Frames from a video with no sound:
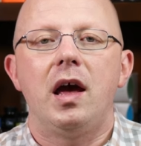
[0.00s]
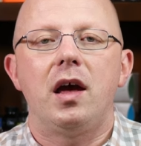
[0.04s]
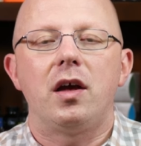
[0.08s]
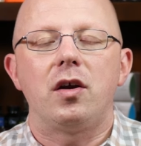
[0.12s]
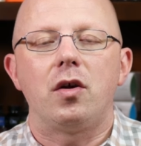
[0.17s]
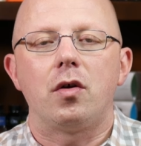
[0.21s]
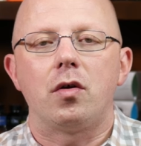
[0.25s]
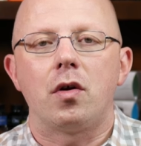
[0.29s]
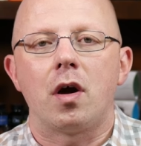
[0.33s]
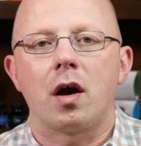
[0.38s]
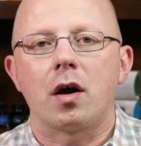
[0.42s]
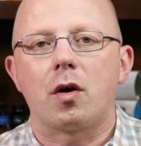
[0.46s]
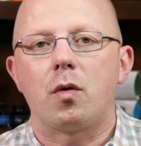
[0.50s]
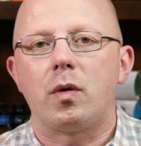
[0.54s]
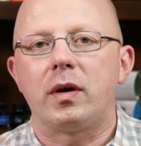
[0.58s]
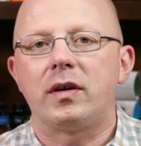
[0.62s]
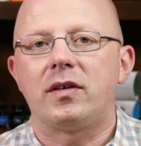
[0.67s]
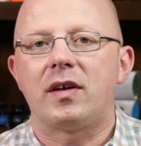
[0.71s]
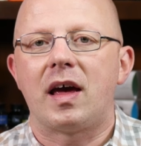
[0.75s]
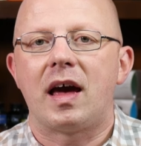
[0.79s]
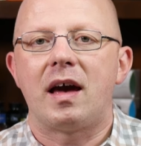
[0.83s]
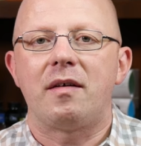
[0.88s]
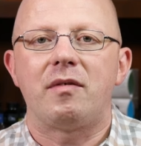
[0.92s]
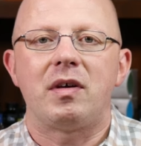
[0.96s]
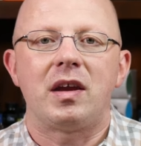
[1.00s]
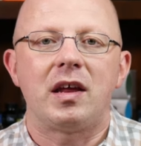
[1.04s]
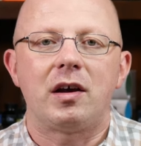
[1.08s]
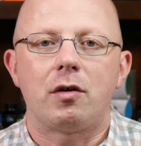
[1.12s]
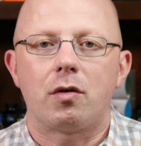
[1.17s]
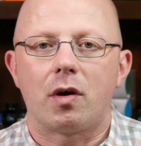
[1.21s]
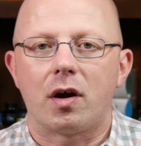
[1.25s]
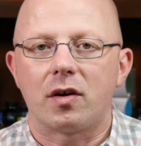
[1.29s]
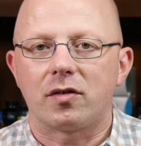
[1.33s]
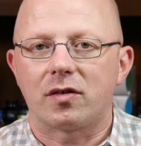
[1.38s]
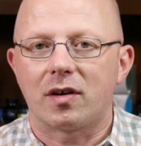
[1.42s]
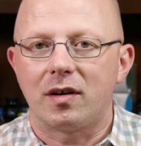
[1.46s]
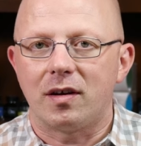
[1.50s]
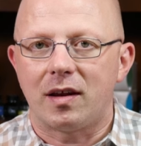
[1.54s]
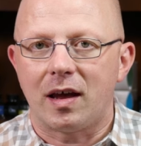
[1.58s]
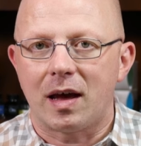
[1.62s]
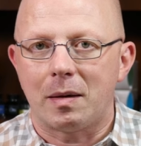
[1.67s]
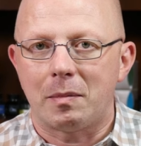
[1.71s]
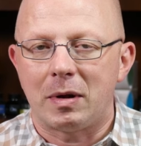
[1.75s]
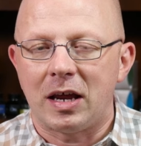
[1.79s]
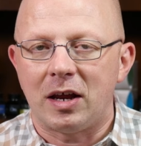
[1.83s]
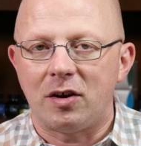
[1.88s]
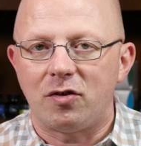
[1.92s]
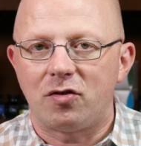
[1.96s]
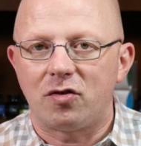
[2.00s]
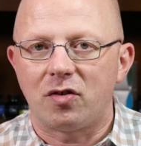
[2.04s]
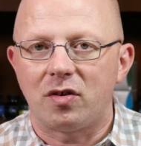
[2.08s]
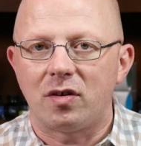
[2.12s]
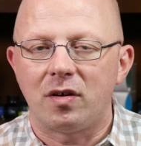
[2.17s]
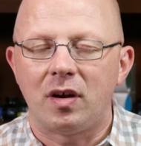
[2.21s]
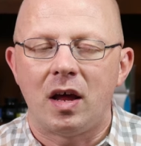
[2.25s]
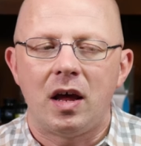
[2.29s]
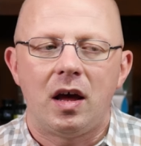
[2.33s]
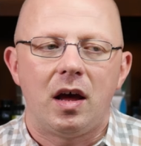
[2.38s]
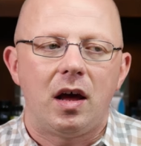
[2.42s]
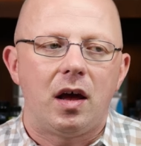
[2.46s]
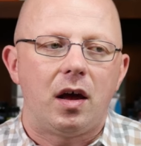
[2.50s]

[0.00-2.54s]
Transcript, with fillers: you're not going to have any cross contamination